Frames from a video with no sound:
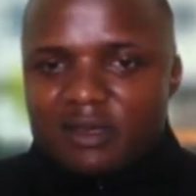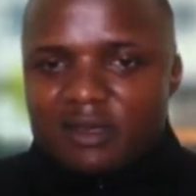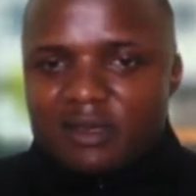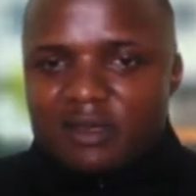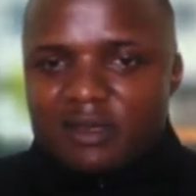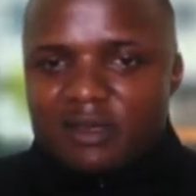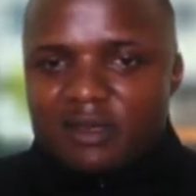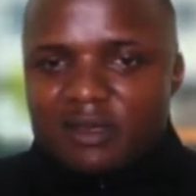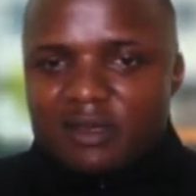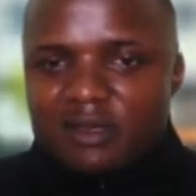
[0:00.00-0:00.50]

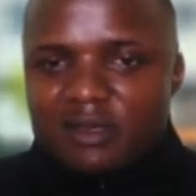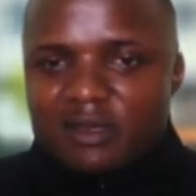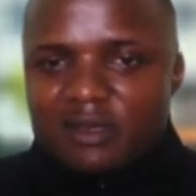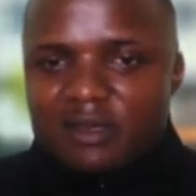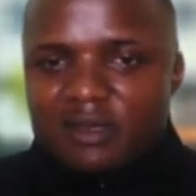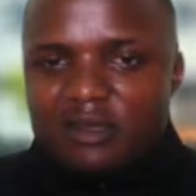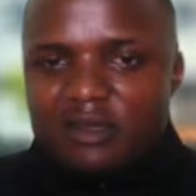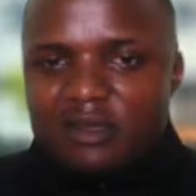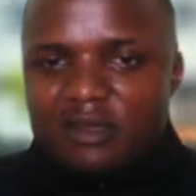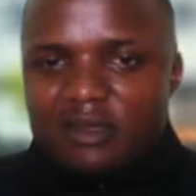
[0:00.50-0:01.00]
We
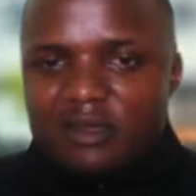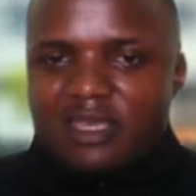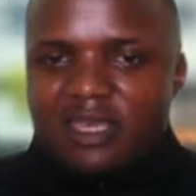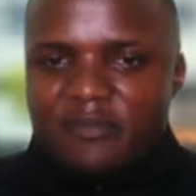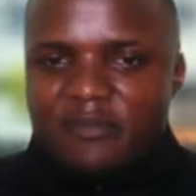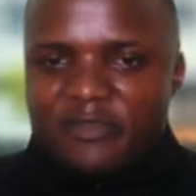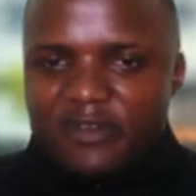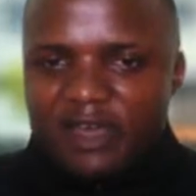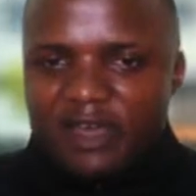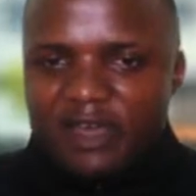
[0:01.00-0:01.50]
cannot keep
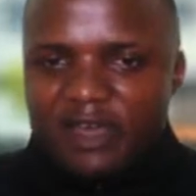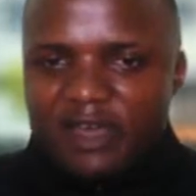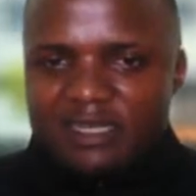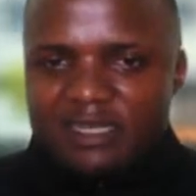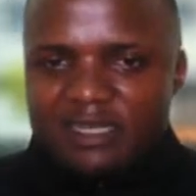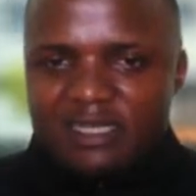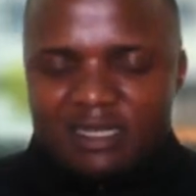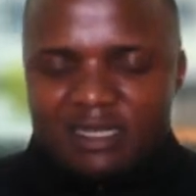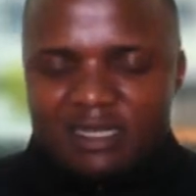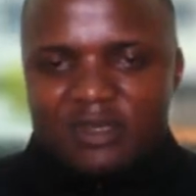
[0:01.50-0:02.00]
fighting
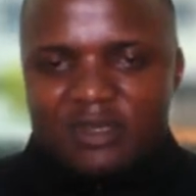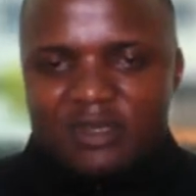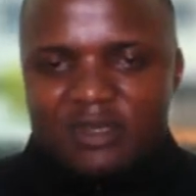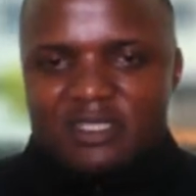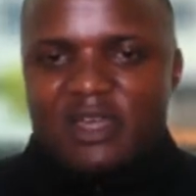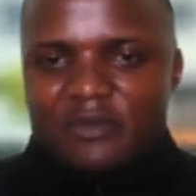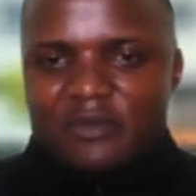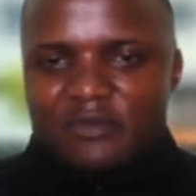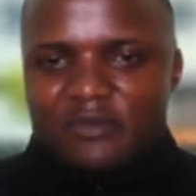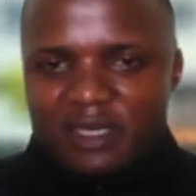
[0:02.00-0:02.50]
ourselves and
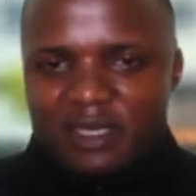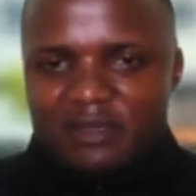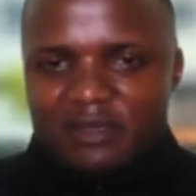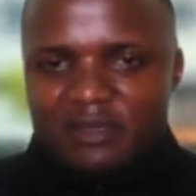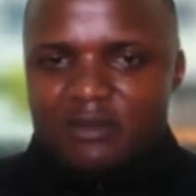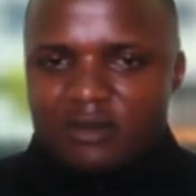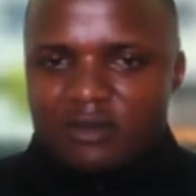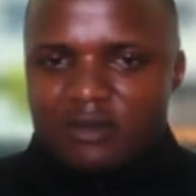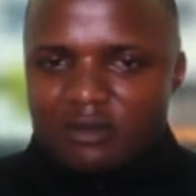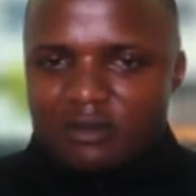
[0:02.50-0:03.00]
we
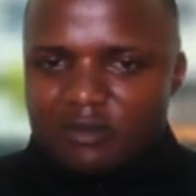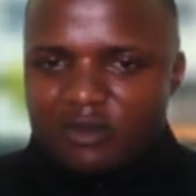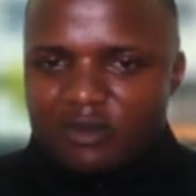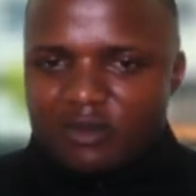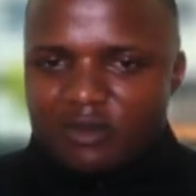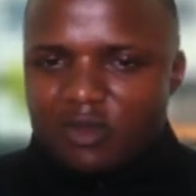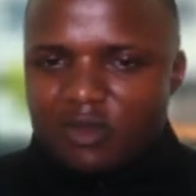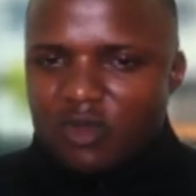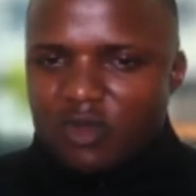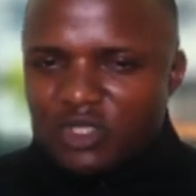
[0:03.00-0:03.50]

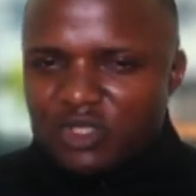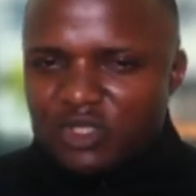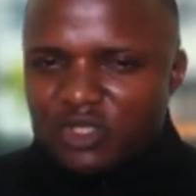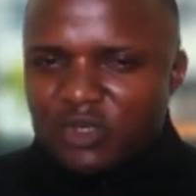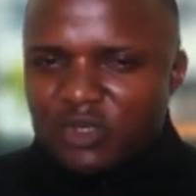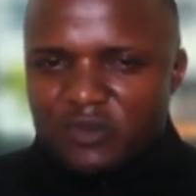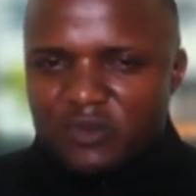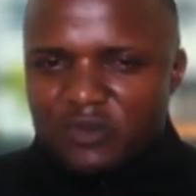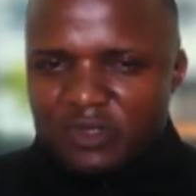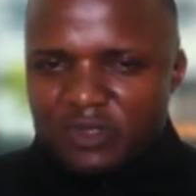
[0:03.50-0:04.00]
continue
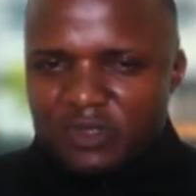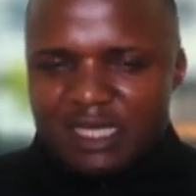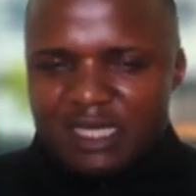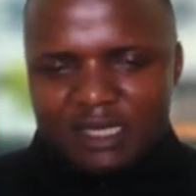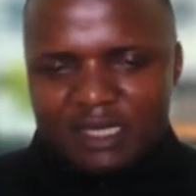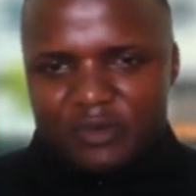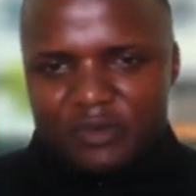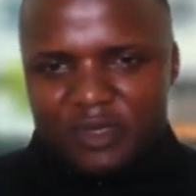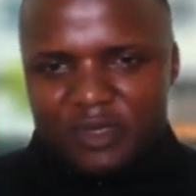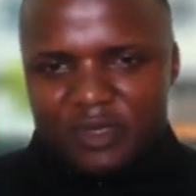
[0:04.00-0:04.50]
to think that
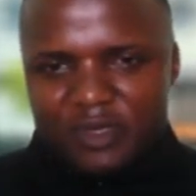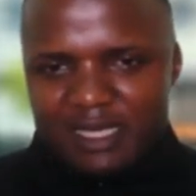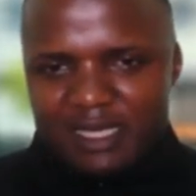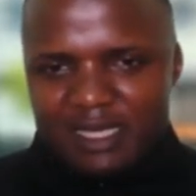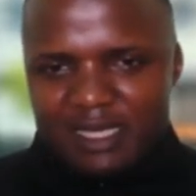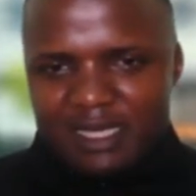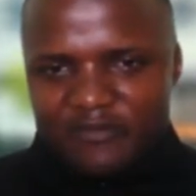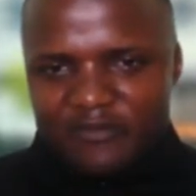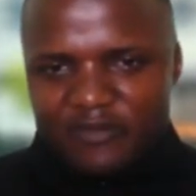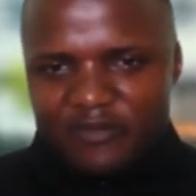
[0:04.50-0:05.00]
we can
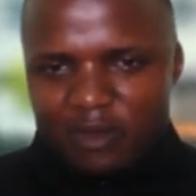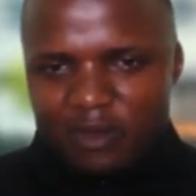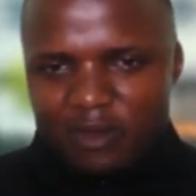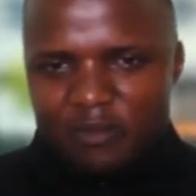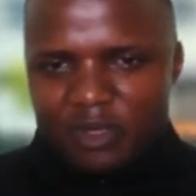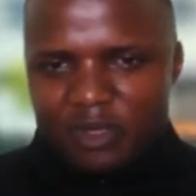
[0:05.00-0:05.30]
develop.